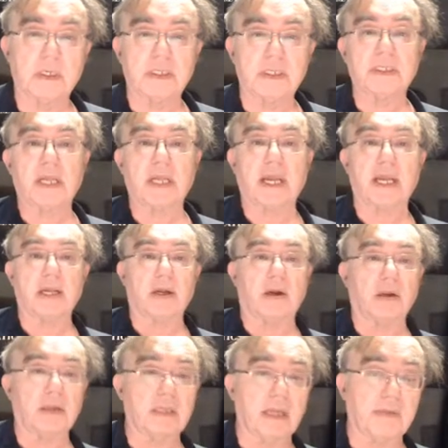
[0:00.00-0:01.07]
staying
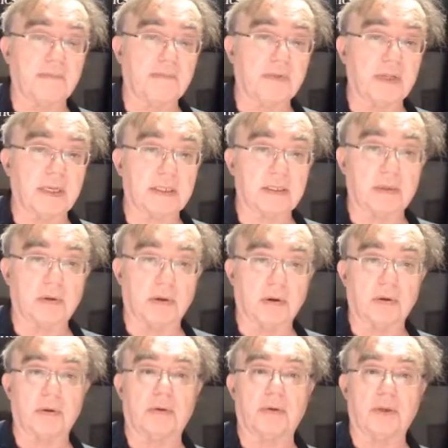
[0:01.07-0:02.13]
on Netflix and
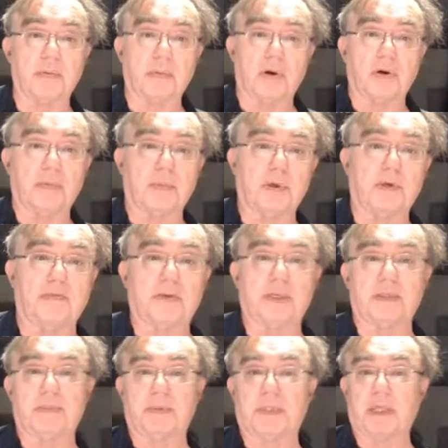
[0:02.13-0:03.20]
ordering more
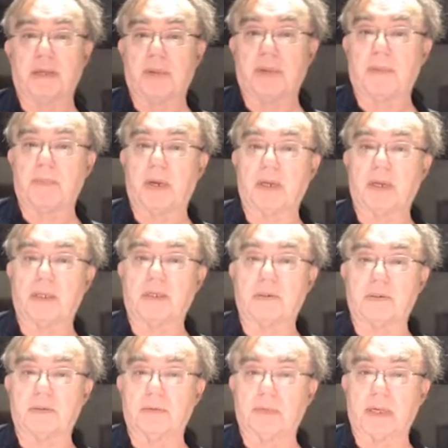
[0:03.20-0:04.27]
movies, which they pay money
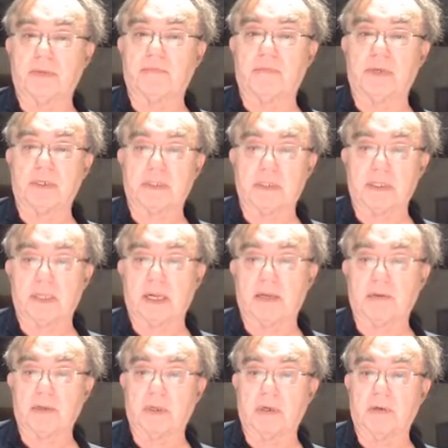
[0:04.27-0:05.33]
to Netflix to
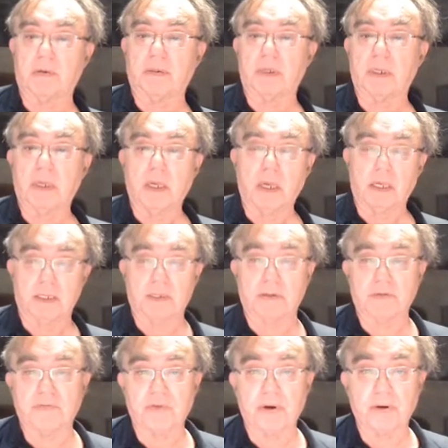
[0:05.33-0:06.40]
download. So
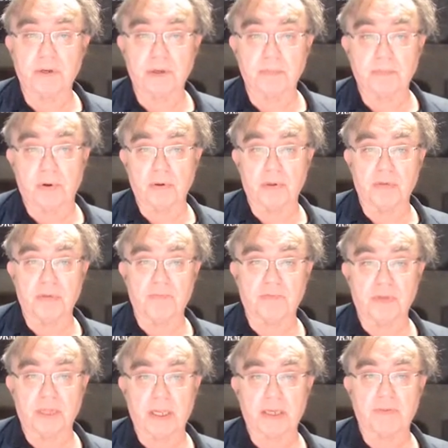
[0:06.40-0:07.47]
it's very important
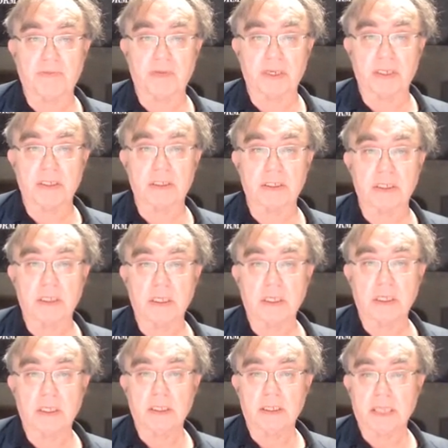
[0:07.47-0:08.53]
for Netflix
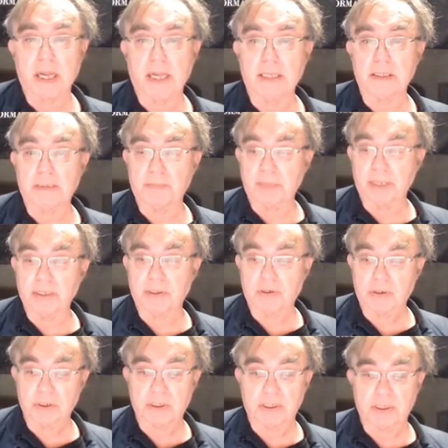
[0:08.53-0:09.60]
that it makes
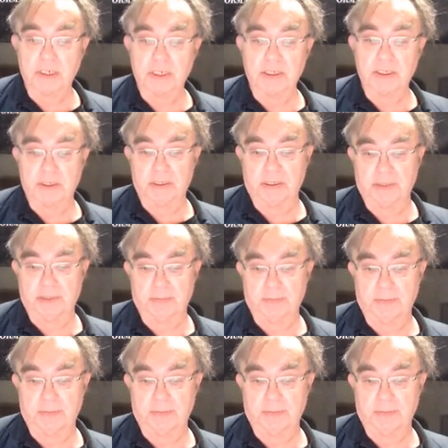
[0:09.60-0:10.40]
good suggestions